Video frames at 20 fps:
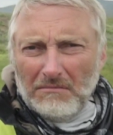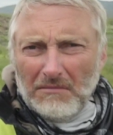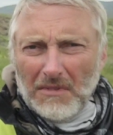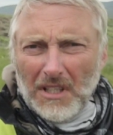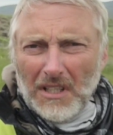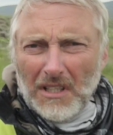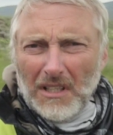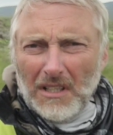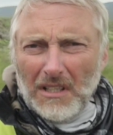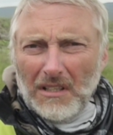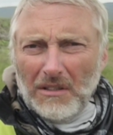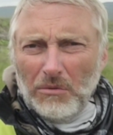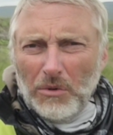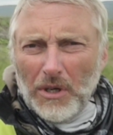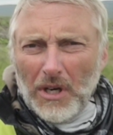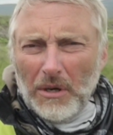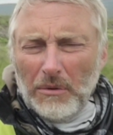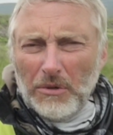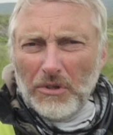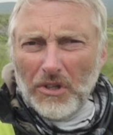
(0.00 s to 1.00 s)

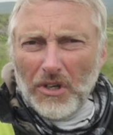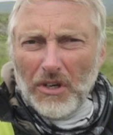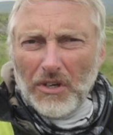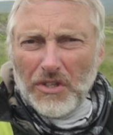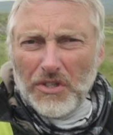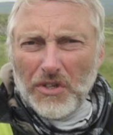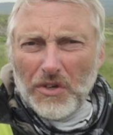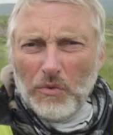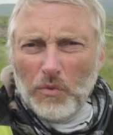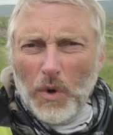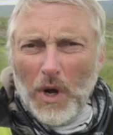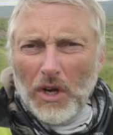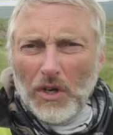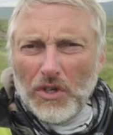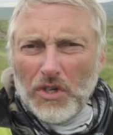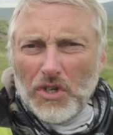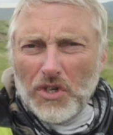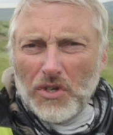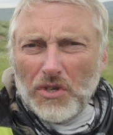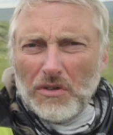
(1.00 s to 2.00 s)
what I would regard as sort of
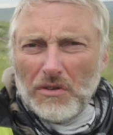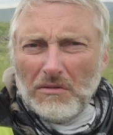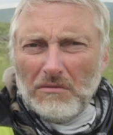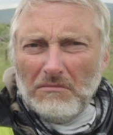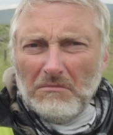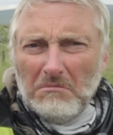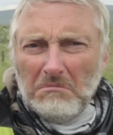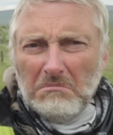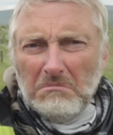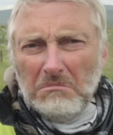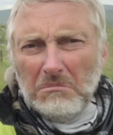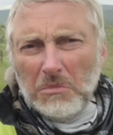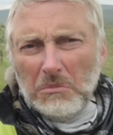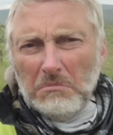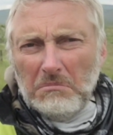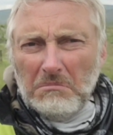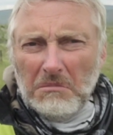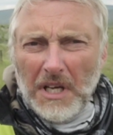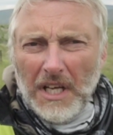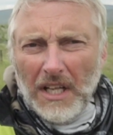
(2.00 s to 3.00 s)
Welsh
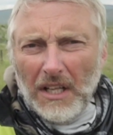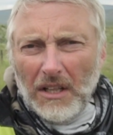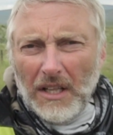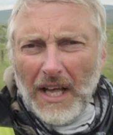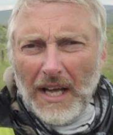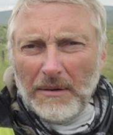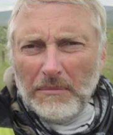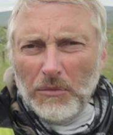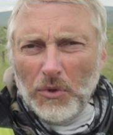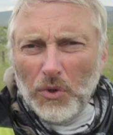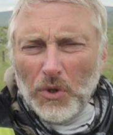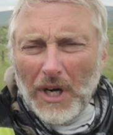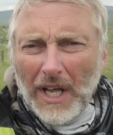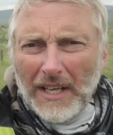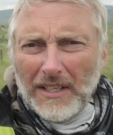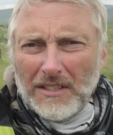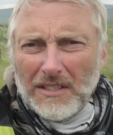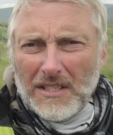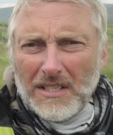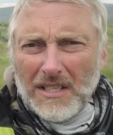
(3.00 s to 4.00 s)
hill and
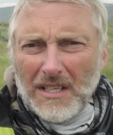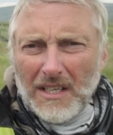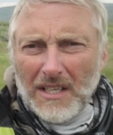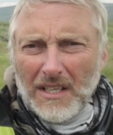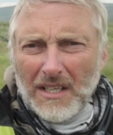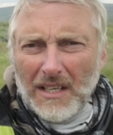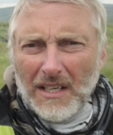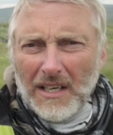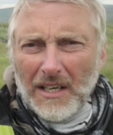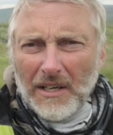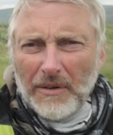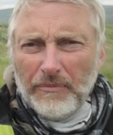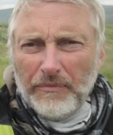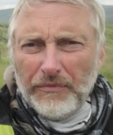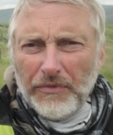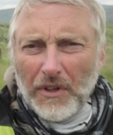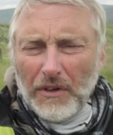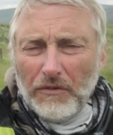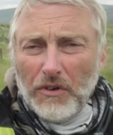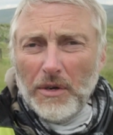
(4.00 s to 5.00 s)
moorlands.
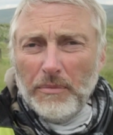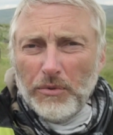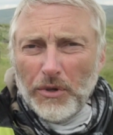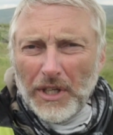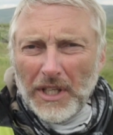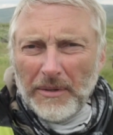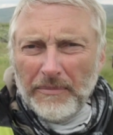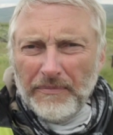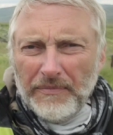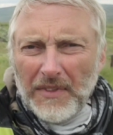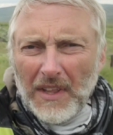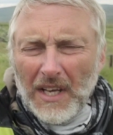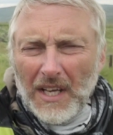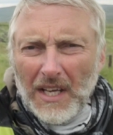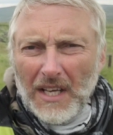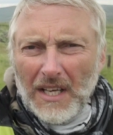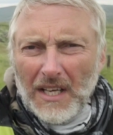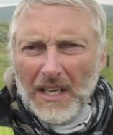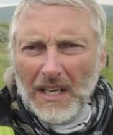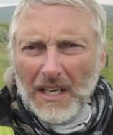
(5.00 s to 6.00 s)
Very pretty.
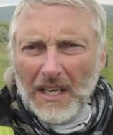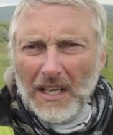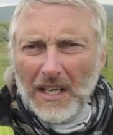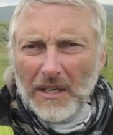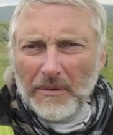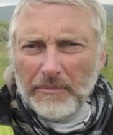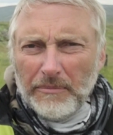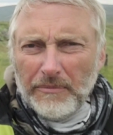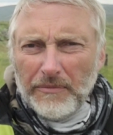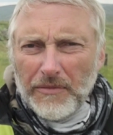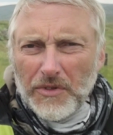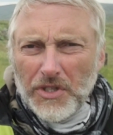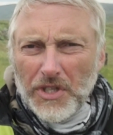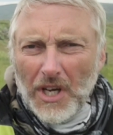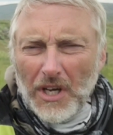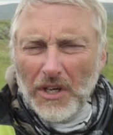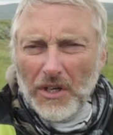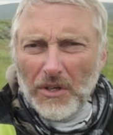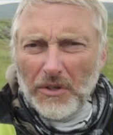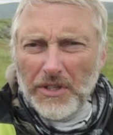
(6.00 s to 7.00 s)

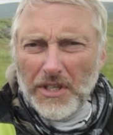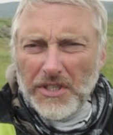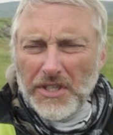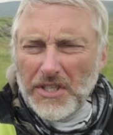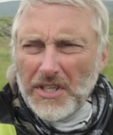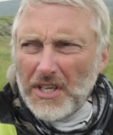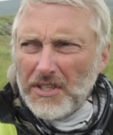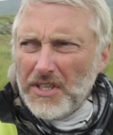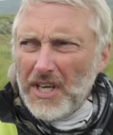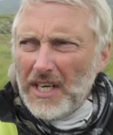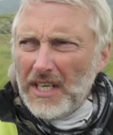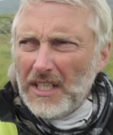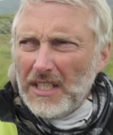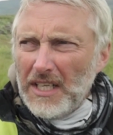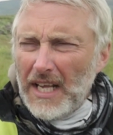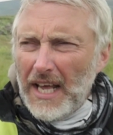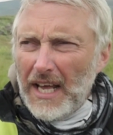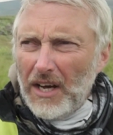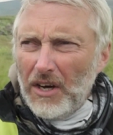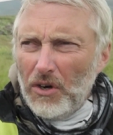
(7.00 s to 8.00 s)
So this is us
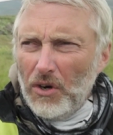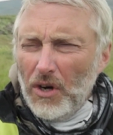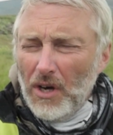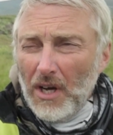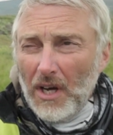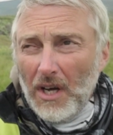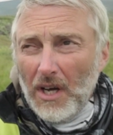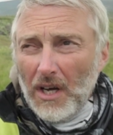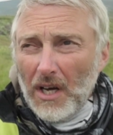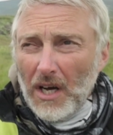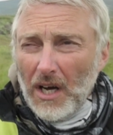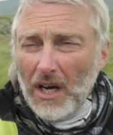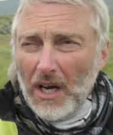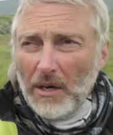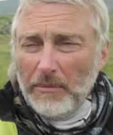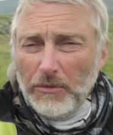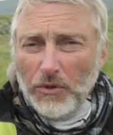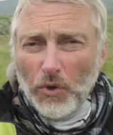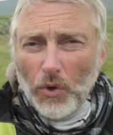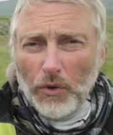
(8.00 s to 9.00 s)
heading now
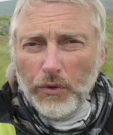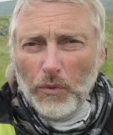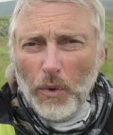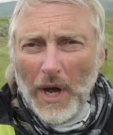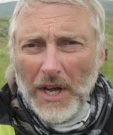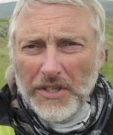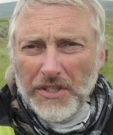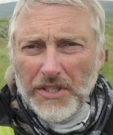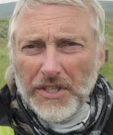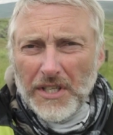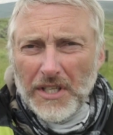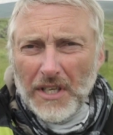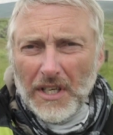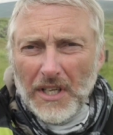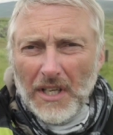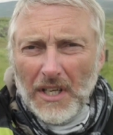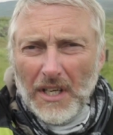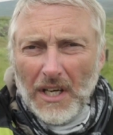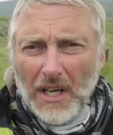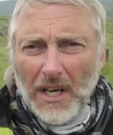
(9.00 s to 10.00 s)
northwest,
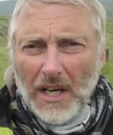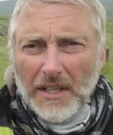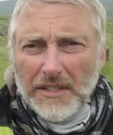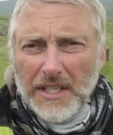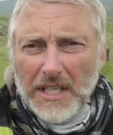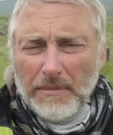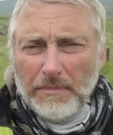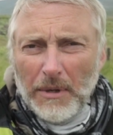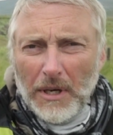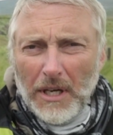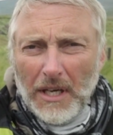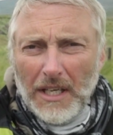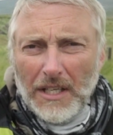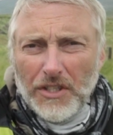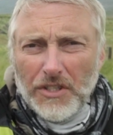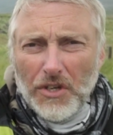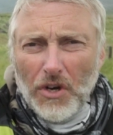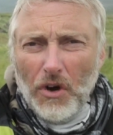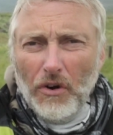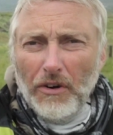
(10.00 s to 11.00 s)
deeper
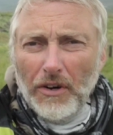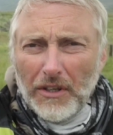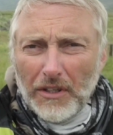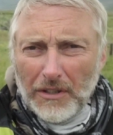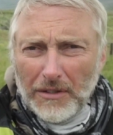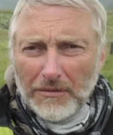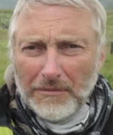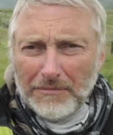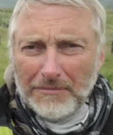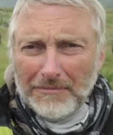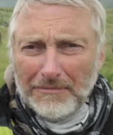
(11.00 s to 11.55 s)
into Oregon.